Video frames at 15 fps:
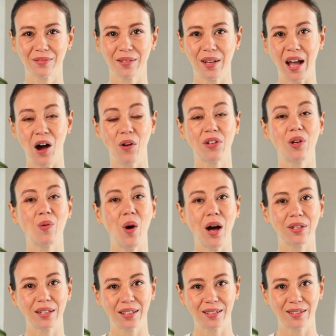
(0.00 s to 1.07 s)
Health and
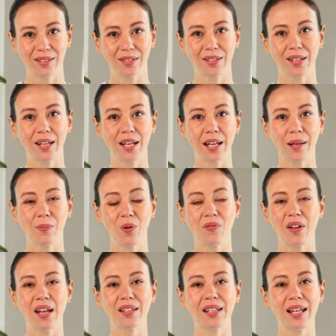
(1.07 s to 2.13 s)
wellness.
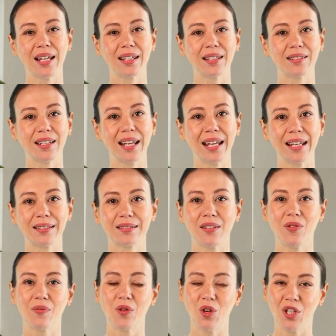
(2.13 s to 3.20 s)
Preventing disease in the
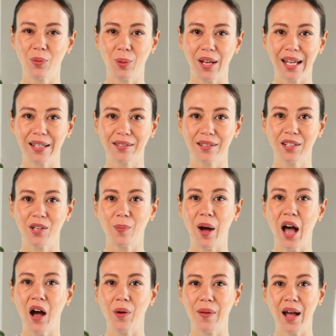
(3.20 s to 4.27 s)
first place is
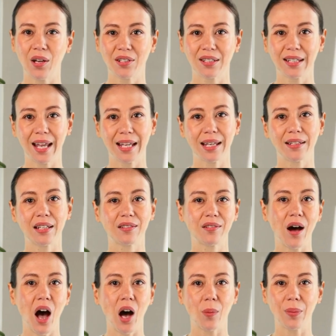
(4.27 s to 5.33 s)
paramount to getting this
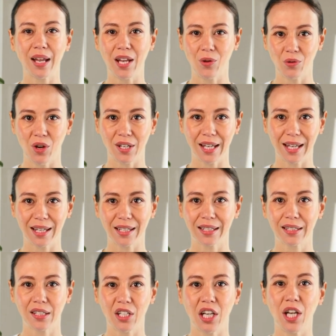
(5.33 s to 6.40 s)
up and running.
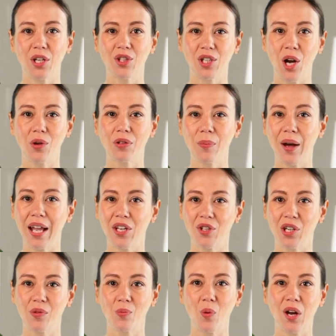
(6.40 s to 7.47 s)
Show the
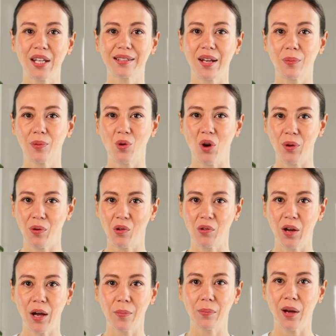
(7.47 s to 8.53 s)
patient what is
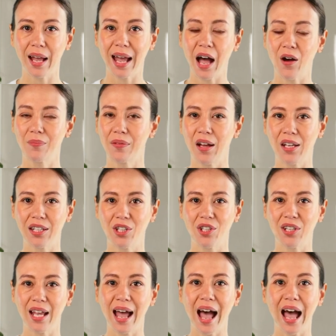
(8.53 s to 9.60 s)
abnormal, by how much,
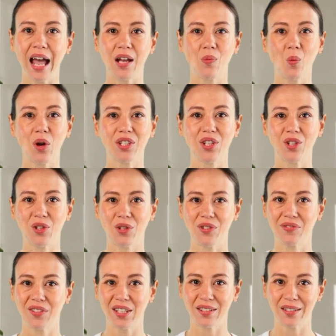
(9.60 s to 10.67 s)
and what to do to
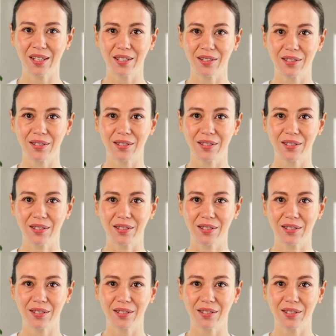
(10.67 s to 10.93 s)
fix it.